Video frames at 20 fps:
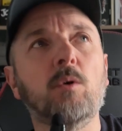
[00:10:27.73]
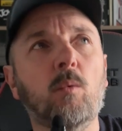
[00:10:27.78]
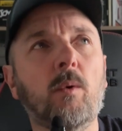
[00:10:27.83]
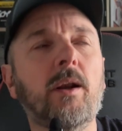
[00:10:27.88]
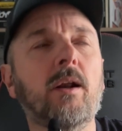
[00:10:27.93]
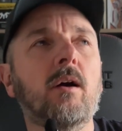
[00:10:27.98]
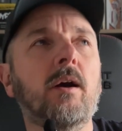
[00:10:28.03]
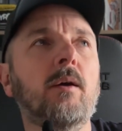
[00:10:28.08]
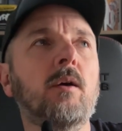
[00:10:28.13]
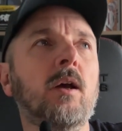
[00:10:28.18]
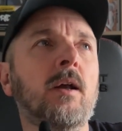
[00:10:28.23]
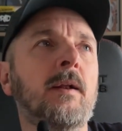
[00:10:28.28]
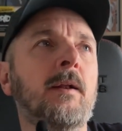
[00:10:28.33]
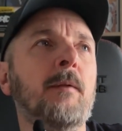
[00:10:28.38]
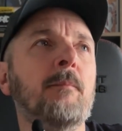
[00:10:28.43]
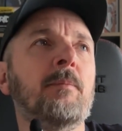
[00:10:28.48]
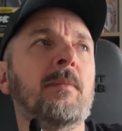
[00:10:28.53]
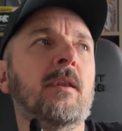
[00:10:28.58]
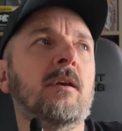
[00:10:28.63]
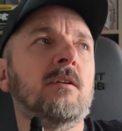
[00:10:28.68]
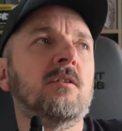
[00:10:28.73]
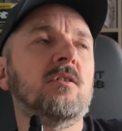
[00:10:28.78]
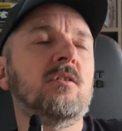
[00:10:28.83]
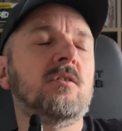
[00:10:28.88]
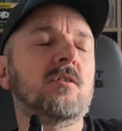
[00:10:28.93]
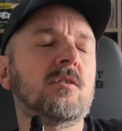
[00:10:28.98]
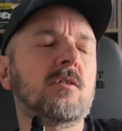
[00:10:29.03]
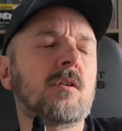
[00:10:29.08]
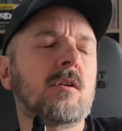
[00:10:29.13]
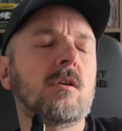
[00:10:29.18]
I
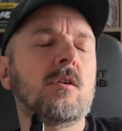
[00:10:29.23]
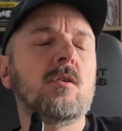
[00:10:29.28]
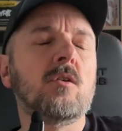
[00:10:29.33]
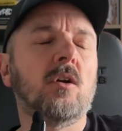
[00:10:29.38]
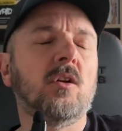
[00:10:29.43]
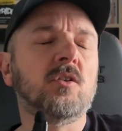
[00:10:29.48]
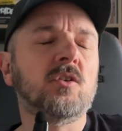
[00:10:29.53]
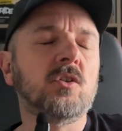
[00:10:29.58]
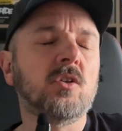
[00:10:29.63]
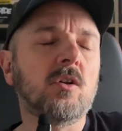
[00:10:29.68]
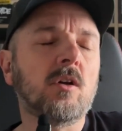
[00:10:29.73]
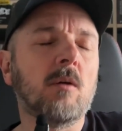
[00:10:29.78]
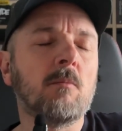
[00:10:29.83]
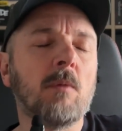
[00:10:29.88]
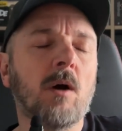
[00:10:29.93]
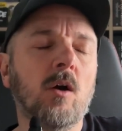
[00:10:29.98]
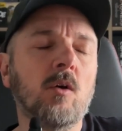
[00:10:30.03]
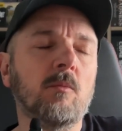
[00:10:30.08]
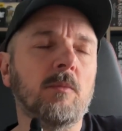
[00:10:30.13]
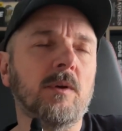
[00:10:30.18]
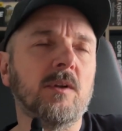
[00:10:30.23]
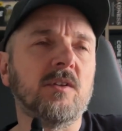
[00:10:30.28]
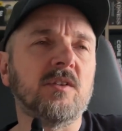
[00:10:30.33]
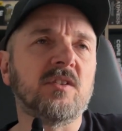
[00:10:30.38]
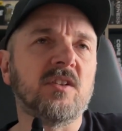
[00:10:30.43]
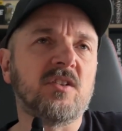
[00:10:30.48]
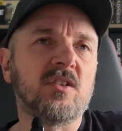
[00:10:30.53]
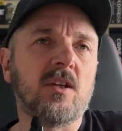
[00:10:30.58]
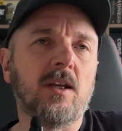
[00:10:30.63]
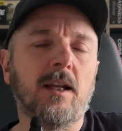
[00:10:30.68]
took a moment
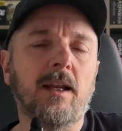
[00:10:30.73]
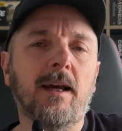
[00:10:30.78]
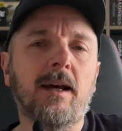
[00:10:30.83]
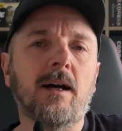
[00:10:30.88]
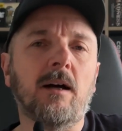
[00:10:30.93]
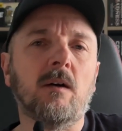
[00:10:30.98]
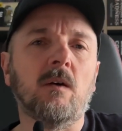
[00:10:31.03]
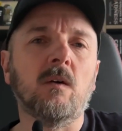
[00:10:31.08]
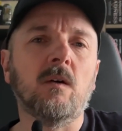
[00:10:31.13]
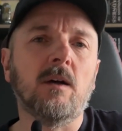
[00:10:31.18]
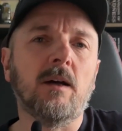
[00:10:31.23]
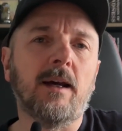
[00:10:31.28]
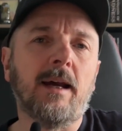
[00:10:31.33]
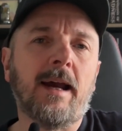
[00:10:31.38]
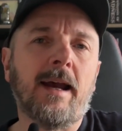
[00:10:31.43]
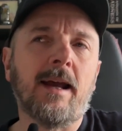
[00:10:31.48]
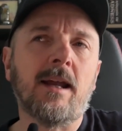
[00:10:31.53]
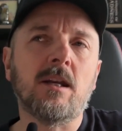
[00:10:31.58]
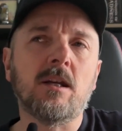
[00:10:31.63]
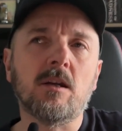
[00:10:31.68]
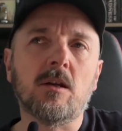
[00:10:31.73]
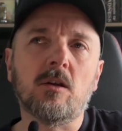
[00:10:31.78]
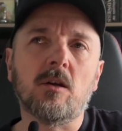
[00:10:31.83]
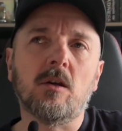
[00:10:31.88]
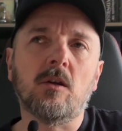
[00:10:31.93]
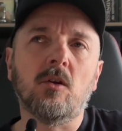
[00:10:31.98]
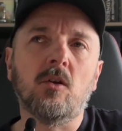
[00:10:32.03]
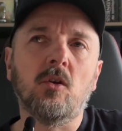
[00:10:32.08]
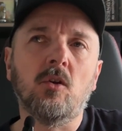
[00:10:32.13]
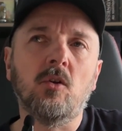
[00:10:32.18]
to chill out and
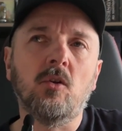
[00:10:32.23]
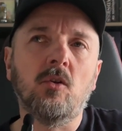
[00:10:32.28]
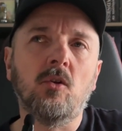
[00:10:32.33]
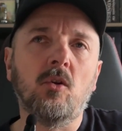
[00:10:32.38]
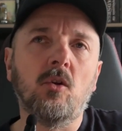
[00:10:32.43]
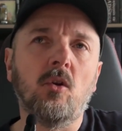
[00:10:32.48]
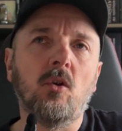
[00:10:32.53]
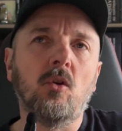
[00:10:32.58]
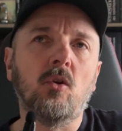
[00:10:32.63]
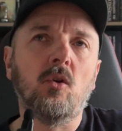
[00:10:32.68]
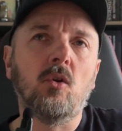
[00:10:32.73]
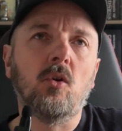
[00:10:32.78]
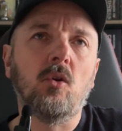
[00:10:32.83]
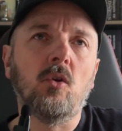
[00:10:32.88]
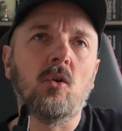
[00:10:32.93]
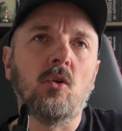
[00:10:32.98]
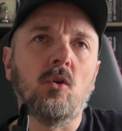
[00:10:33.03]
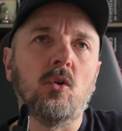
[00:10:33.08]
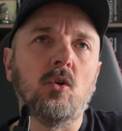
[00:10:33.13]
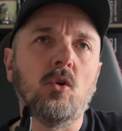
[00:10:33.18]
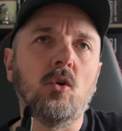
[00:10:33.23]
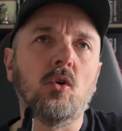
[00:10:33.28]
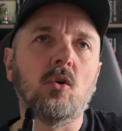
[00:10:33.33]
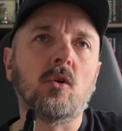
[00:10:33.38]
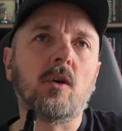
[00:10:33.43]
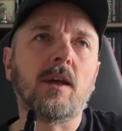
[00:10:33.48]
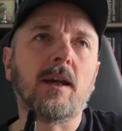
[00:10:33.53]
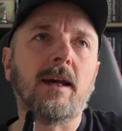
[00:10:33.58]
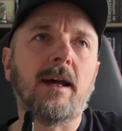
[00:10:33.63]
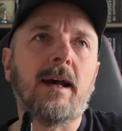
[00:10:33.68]

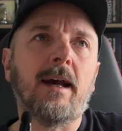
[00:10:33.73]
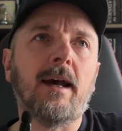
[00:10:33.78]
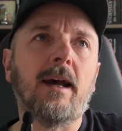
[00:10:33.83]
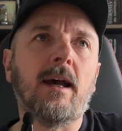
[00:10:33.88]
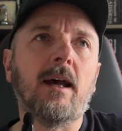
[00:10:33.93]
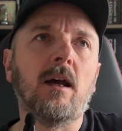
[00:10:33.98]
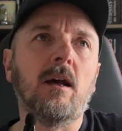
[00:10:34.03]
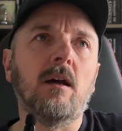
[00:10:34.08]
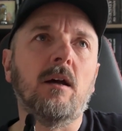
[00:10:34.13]
look at